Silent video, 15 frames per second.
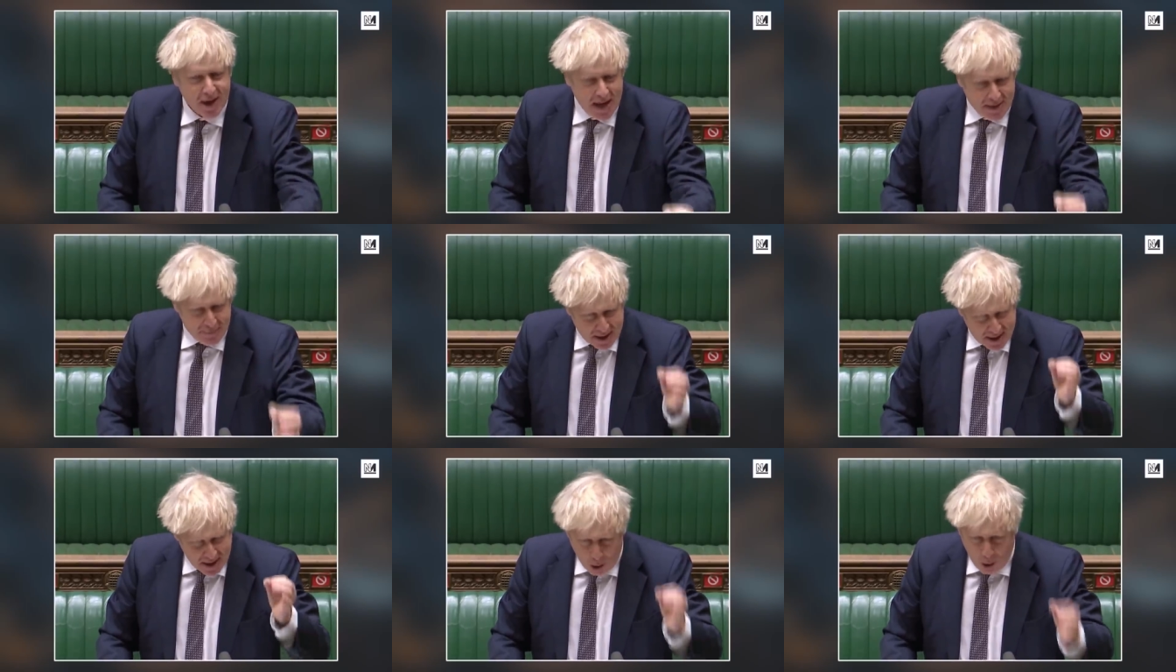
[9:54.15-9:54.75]
If
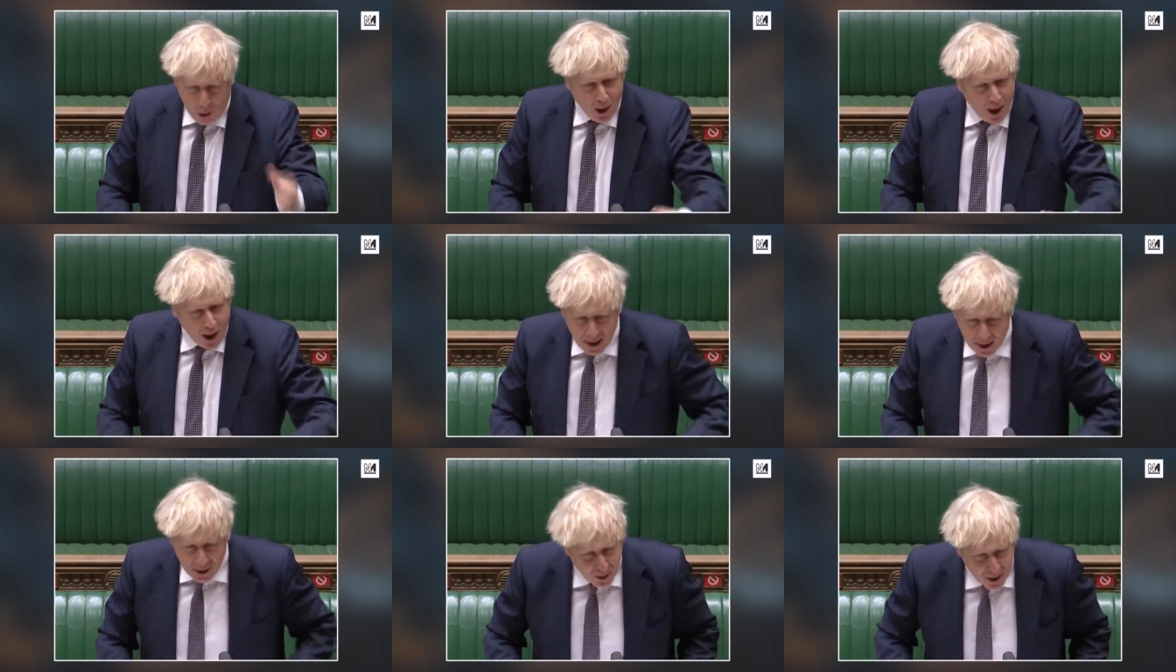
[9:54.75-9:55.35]
he, or,
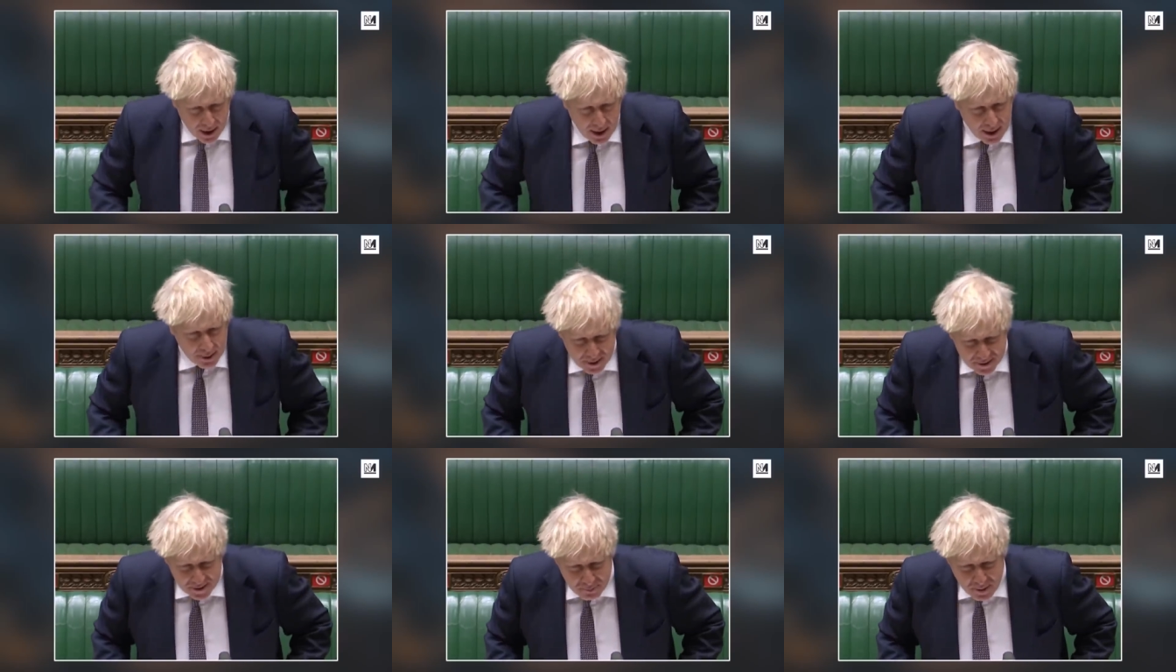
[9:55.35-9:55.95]

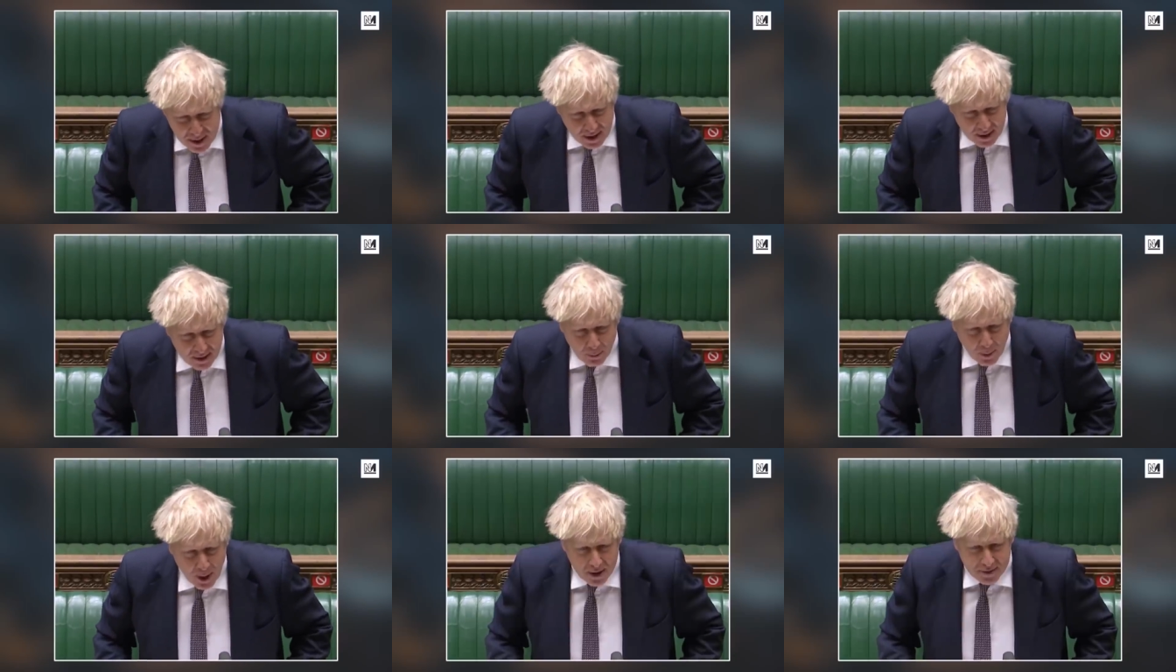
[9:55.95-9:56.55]
Mr. Speaker, in
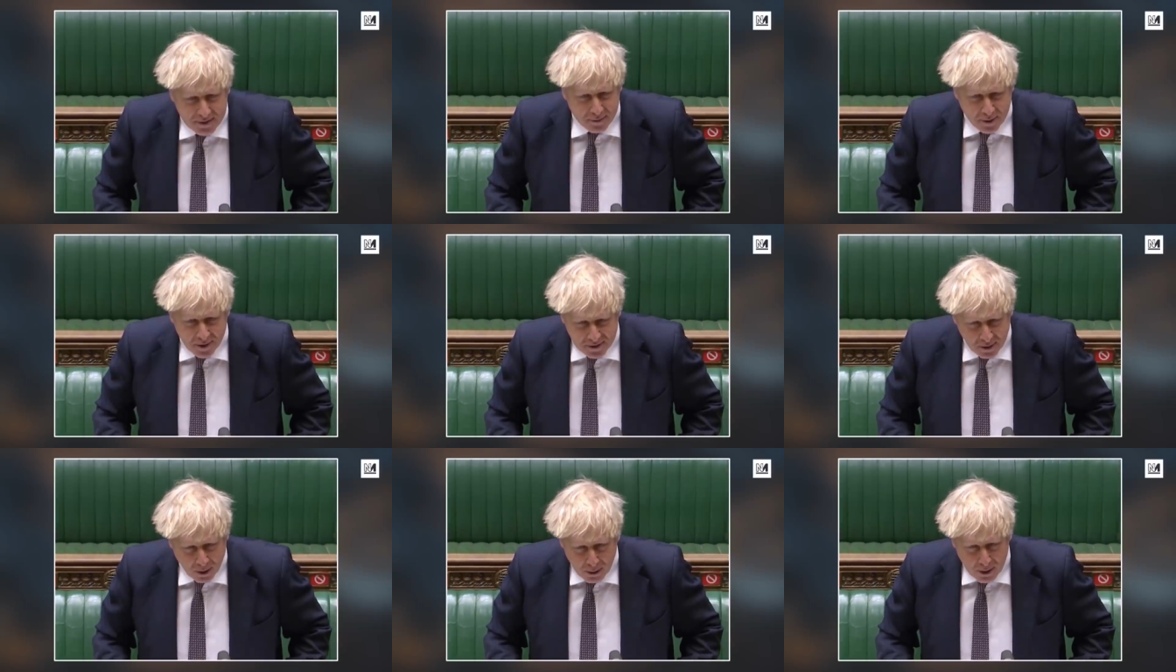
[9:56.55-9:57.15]
the words of the
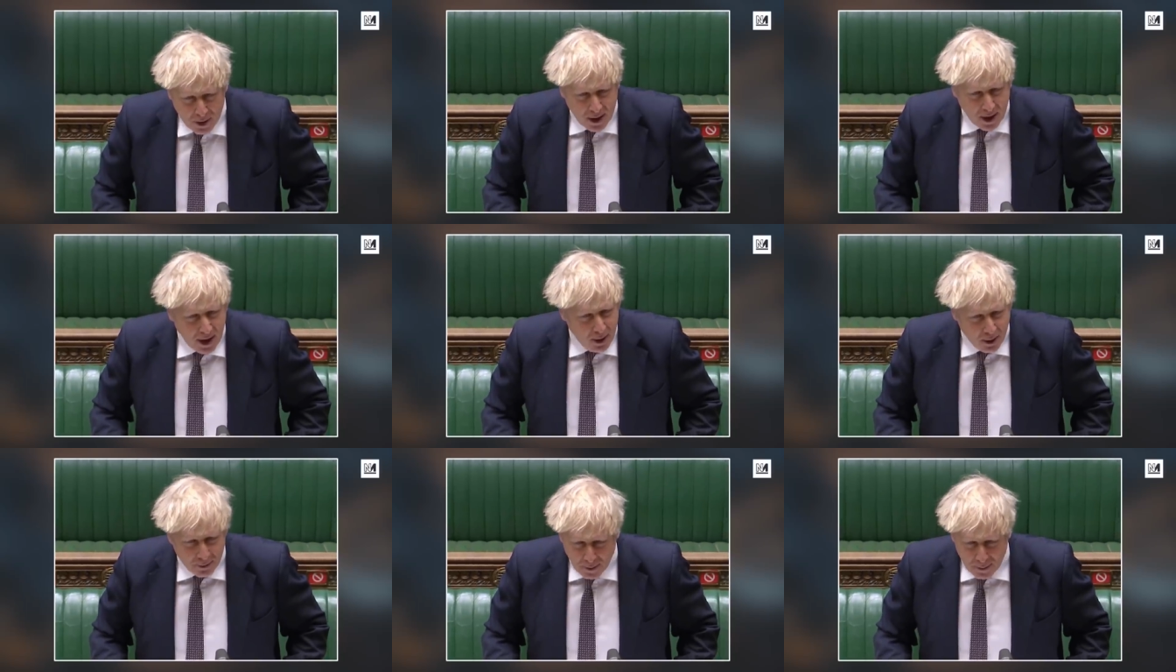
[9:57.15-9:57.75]
song
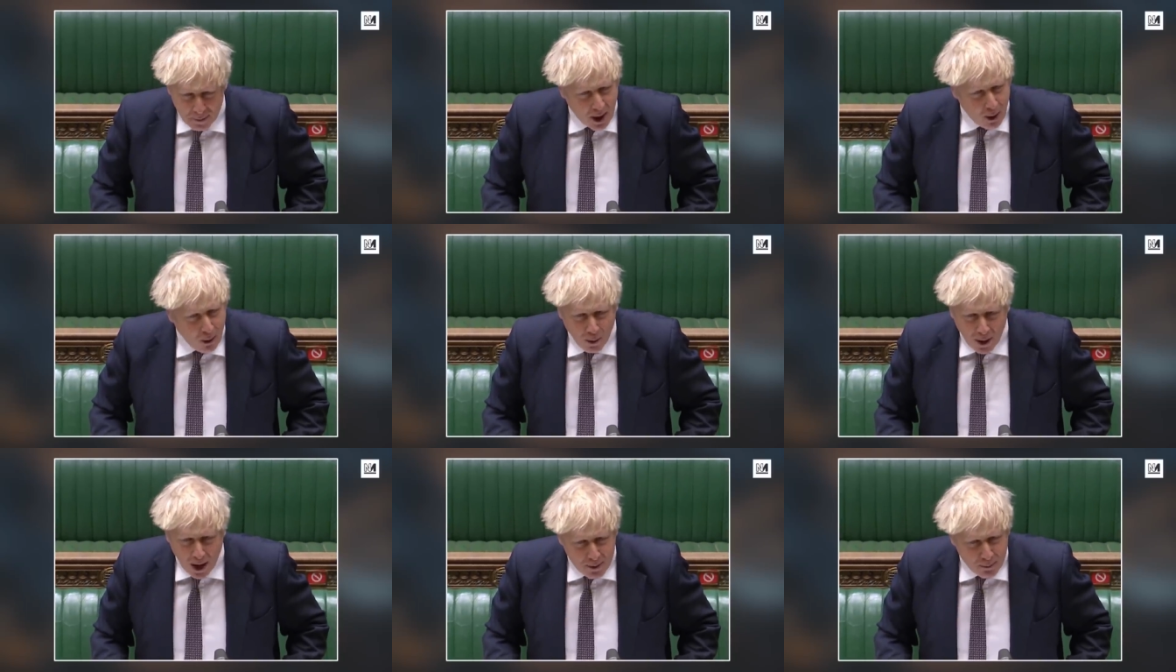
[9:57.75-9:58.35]
from
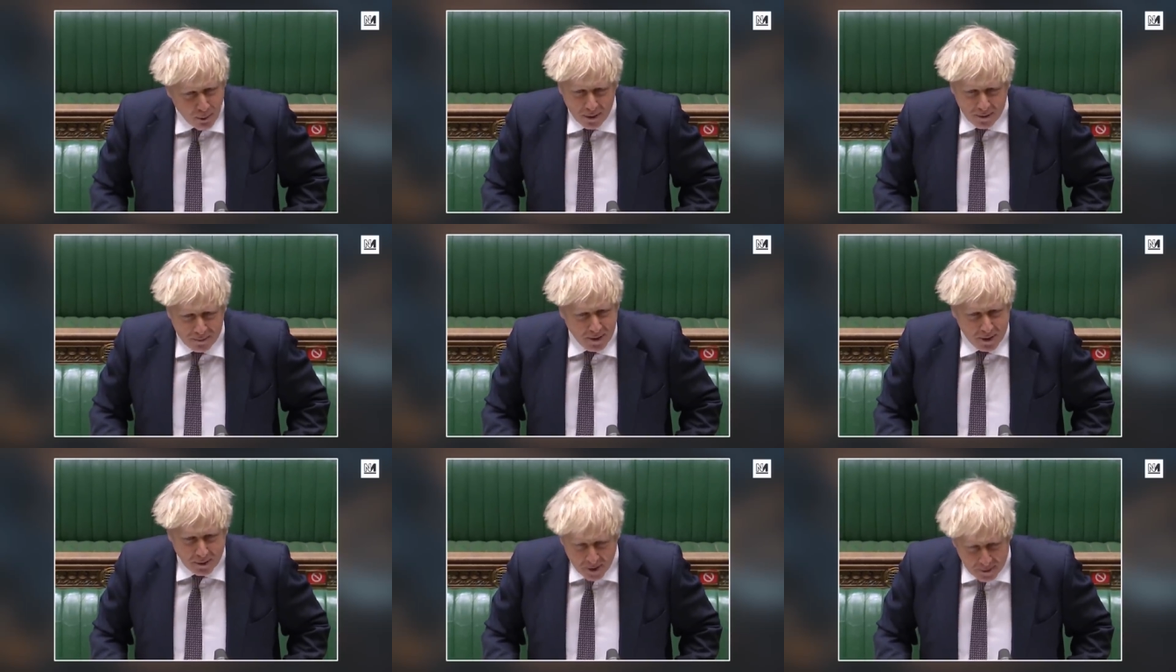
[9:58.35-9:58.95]
All I Want
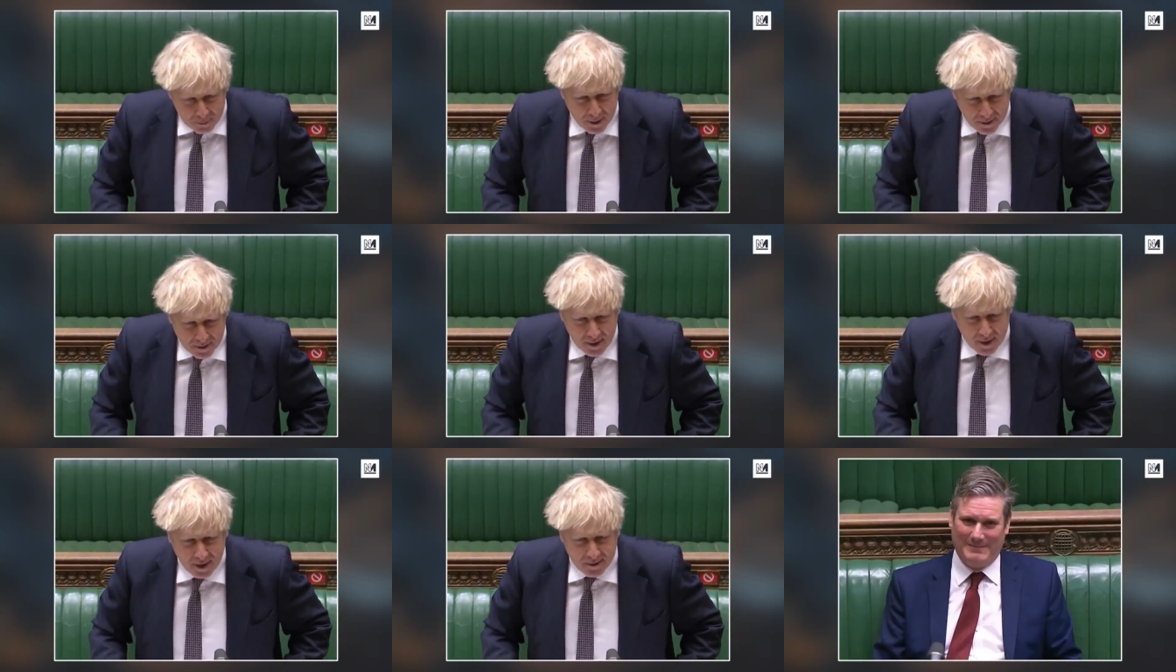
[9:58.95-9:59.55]
for Christmas
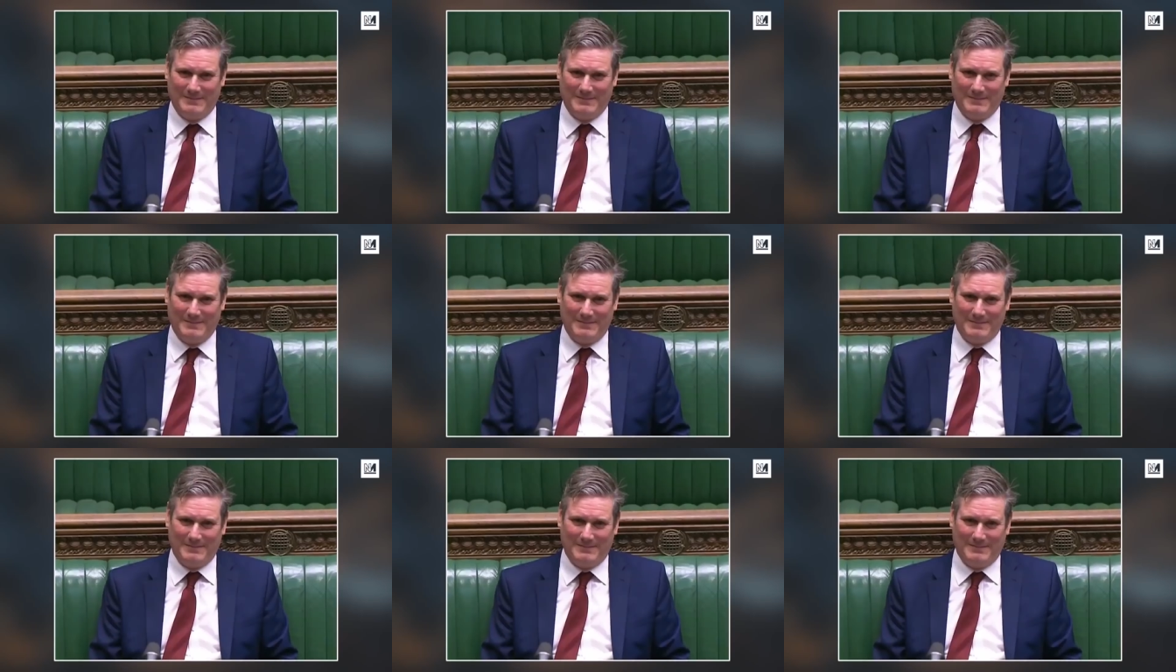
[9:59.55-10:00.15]
is a
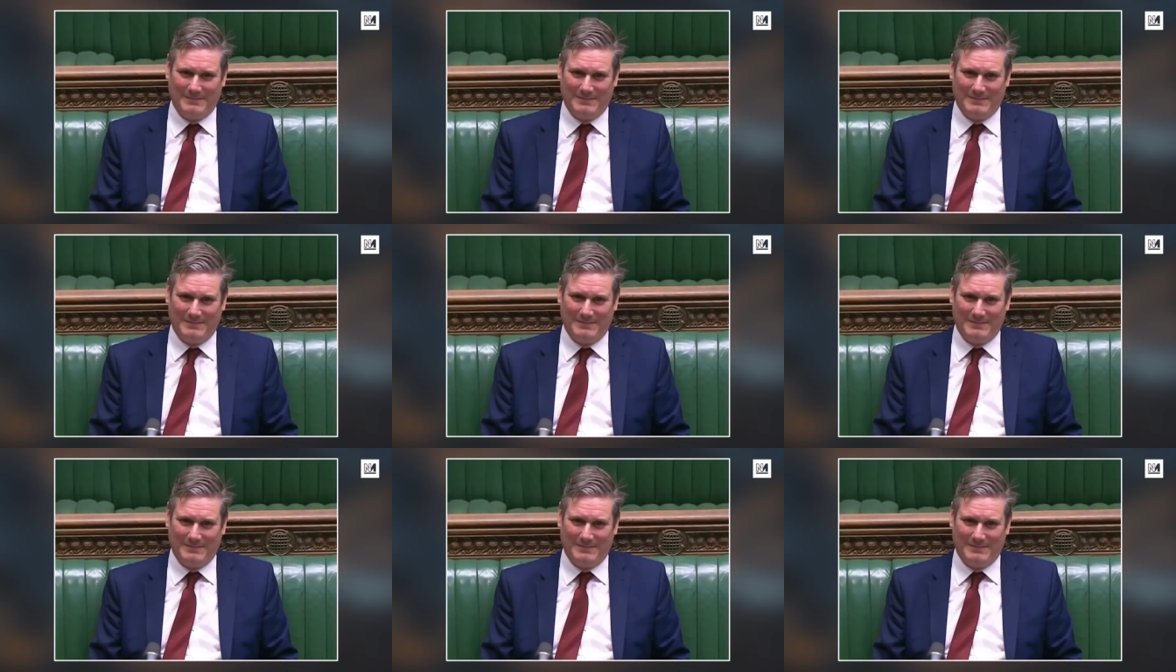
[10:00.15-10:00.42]
View.